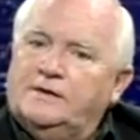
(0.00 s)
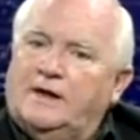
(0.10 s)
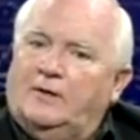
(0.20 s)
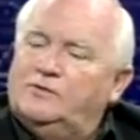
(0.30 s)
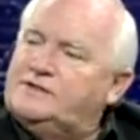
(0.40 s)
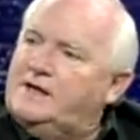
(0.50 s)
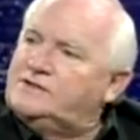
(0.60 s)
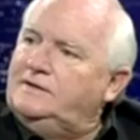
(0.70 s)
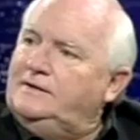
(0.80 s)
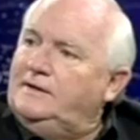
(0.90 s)
I was
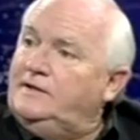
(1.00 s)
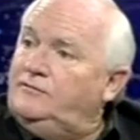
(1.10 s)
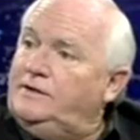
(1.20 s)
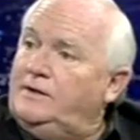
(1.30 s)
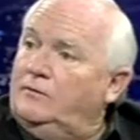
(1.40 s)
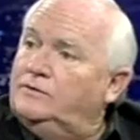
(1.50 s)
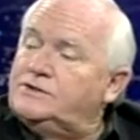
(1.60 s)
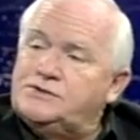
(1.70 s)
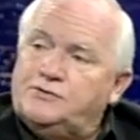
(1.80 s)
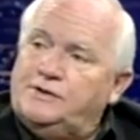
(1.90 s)
actually living on the
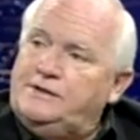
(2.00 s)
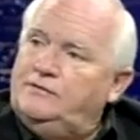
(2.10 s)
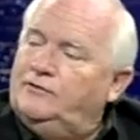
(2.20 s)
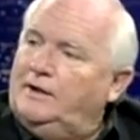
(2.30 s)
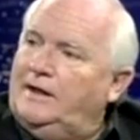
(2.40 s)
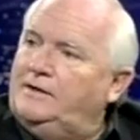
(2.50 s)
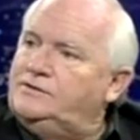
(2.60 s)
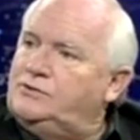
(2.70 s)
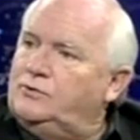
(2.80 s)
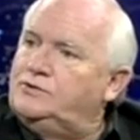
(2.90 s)
street of Atlanta,
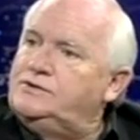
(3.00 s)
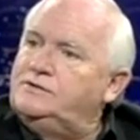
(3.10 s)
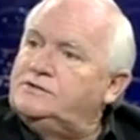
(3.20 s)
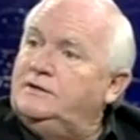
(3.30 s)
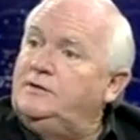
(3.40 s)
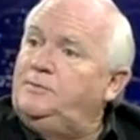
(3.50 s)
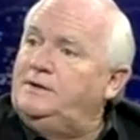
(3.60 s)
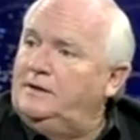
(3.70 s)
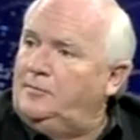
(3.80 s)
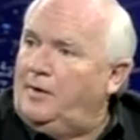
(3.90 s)
Georgia,
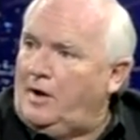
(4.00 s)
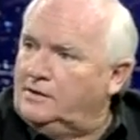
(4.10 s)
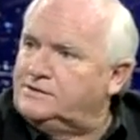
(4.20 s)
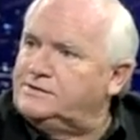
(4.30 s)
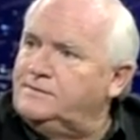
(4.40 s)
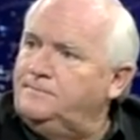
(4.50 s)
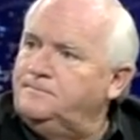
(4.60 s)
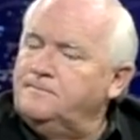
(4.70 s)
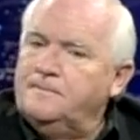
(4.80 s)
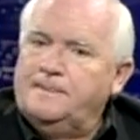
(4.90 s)
sleeping in a box.
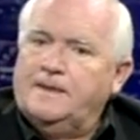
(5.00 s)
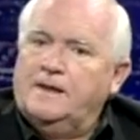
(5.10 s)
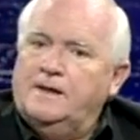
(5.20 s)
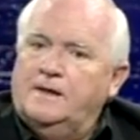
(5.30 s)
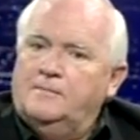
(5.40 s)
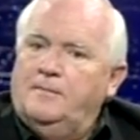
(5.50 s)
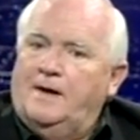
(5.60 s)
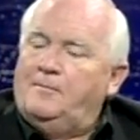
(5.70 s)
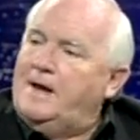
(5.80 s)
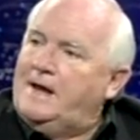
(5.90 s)

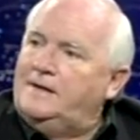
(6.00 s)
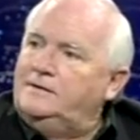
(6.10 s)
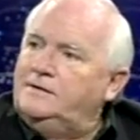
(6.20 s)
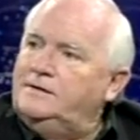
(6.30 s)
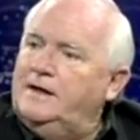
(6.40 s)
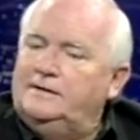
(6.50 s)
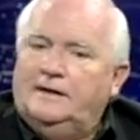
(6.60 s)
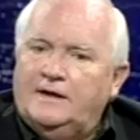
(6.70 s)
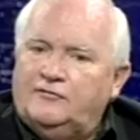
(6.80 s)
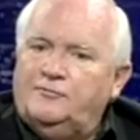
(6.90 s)
My mind had
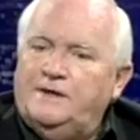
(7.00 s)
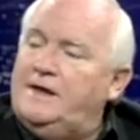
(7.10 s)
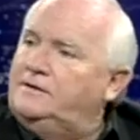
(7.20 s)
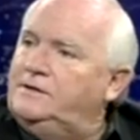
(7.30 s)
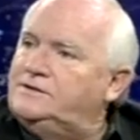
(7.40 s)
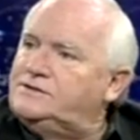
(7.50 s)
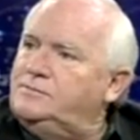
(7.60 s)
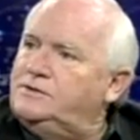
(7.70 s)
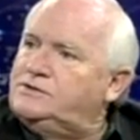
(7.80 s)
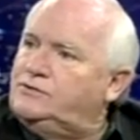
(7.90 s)
left me. I'd done
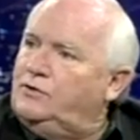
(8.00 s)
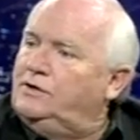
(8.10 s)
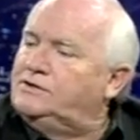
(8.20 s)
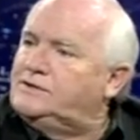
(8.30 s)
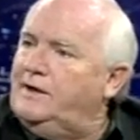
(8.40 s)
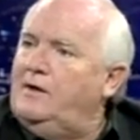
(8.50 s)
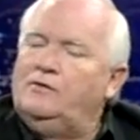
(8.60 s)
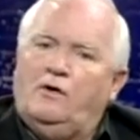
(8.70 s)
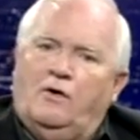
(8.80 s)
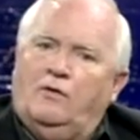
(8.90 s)
so much drugs and
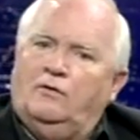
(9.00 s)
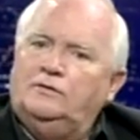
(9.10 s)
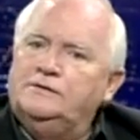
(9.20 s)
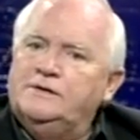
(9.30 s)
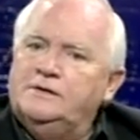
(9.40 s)
alcohol.